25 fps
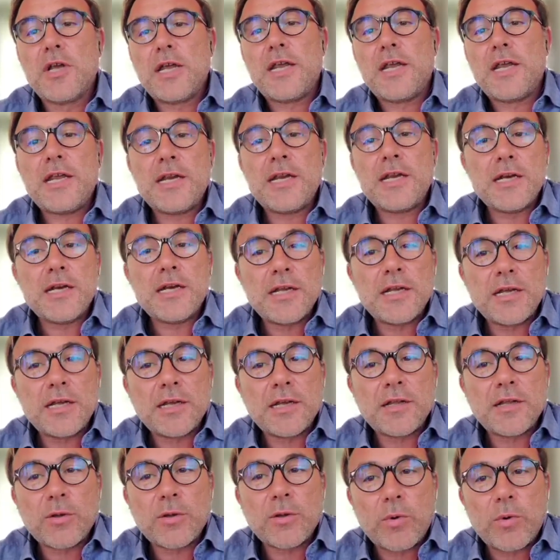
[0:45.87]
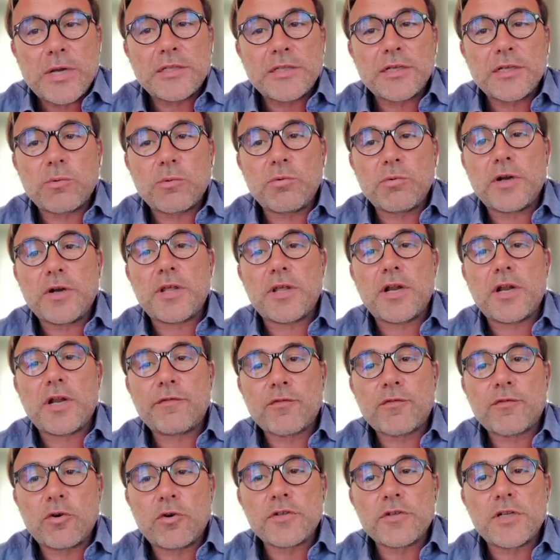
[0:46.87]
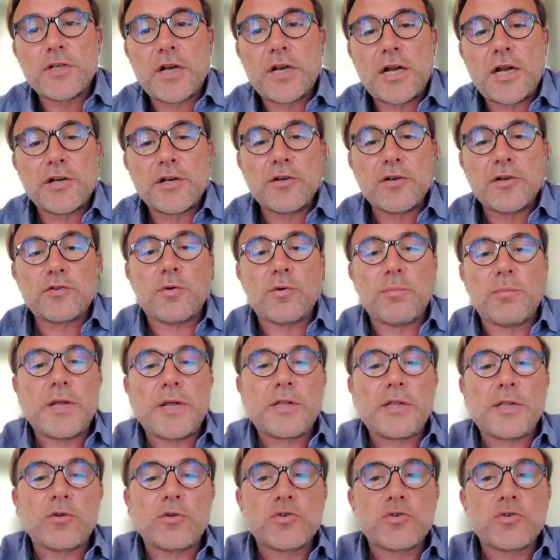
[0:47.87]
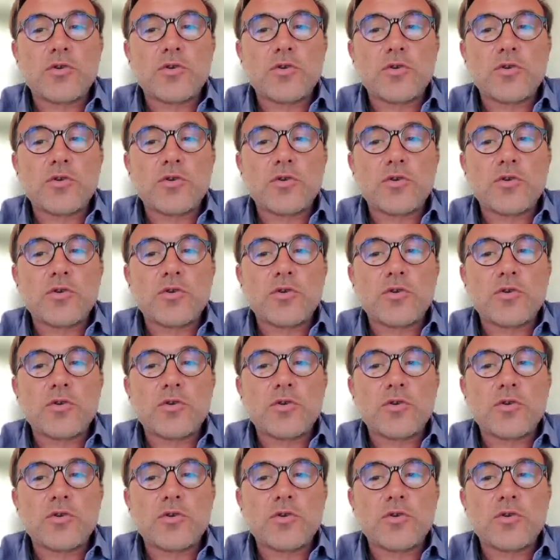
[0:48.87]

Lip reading: in the winter, where there, of course, there are no tomatoes.